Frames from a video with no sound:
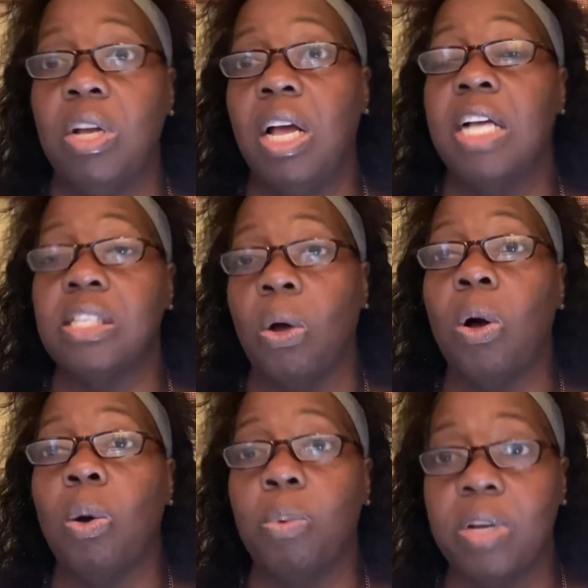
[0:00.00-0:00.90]
has
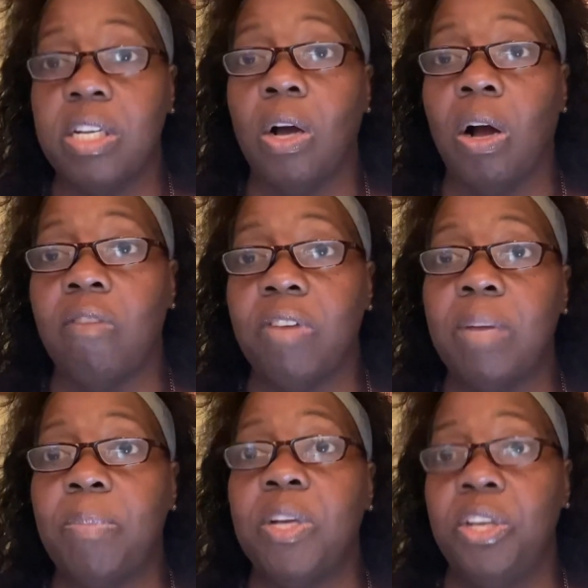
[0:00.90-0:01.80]
already
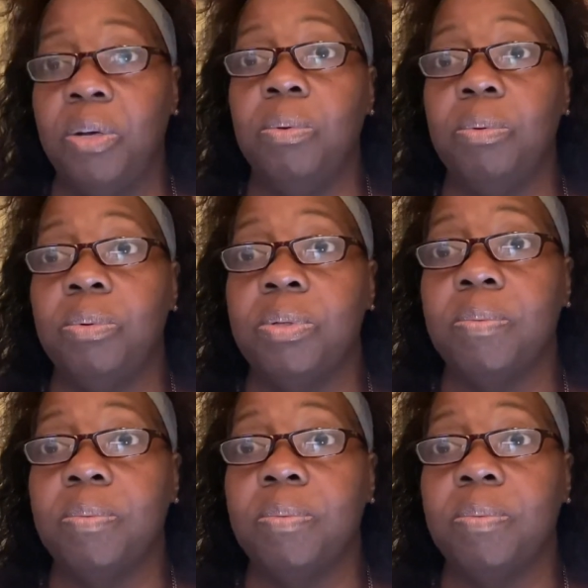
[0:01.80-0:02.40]
been used.